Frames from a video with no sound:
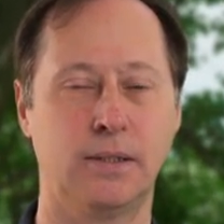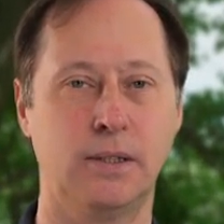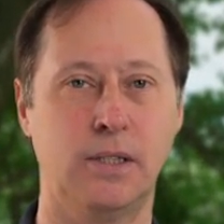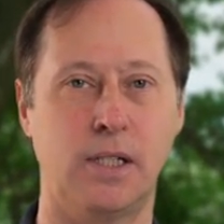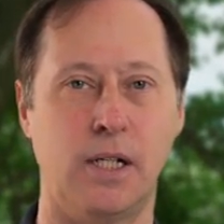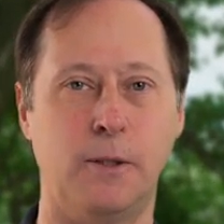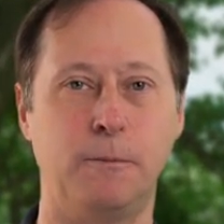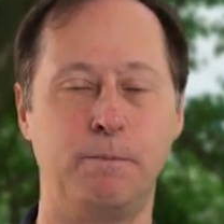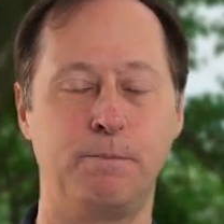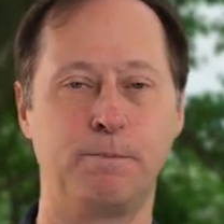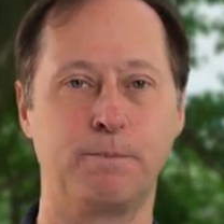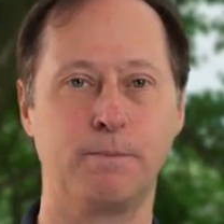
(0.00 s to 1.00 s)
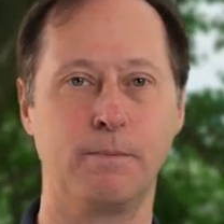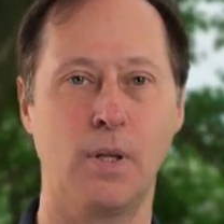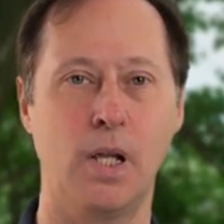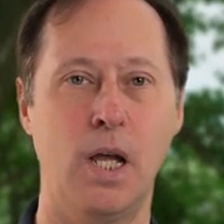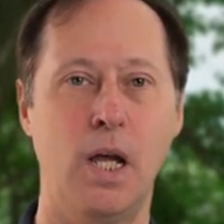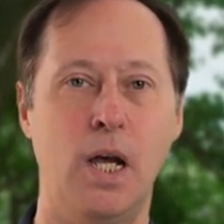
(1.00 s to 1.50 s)
So
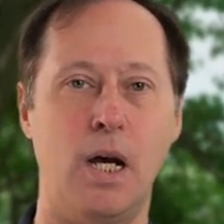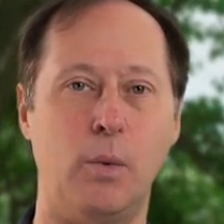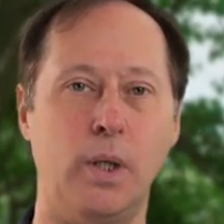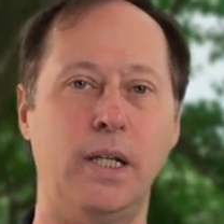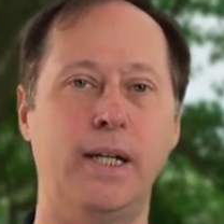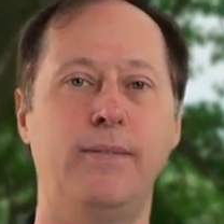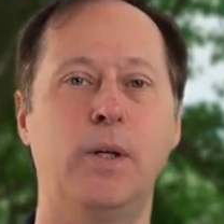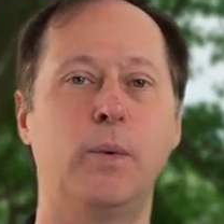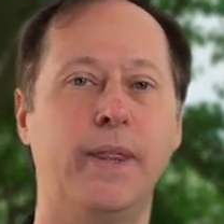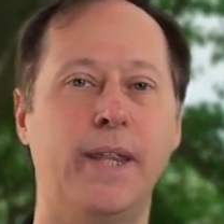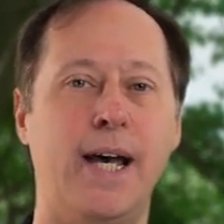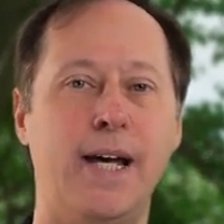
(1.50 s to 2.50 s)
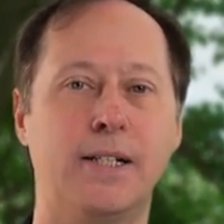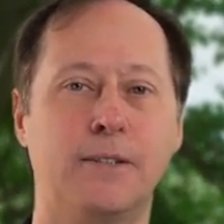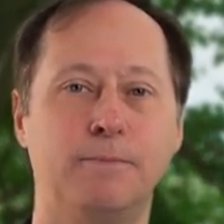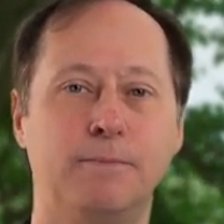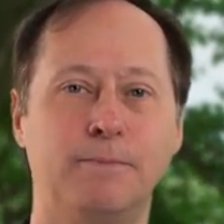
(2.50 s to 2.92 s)
I want to leave you with that.